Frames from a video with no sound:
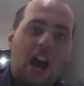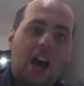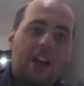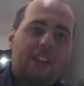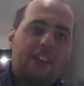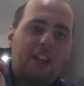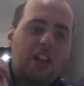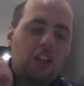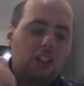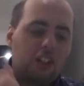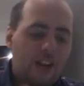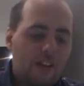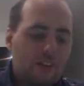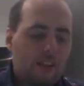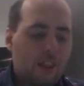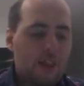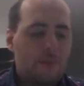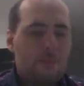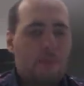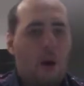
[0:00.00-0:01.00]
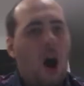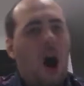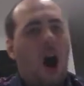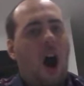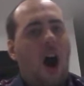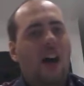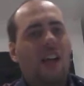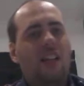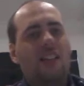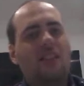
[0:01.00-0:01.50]
think I'll travel in the
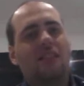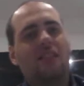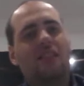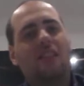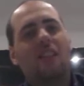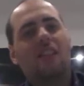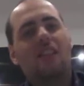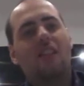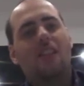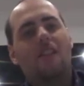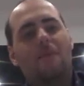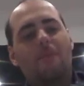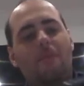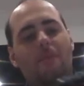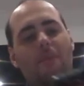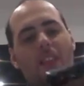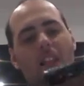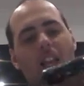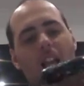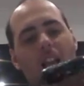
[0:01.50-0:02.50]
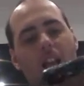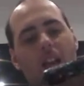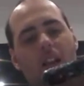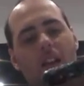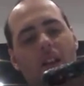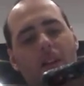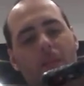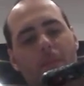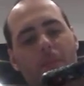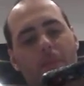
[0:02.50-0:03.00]
past,
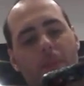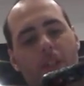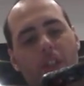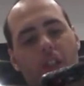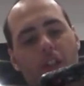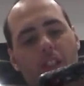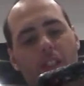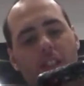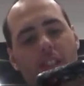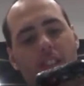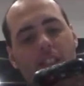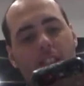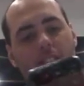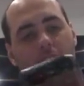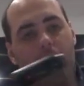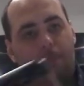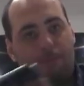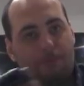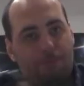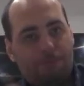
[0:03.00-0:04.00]
because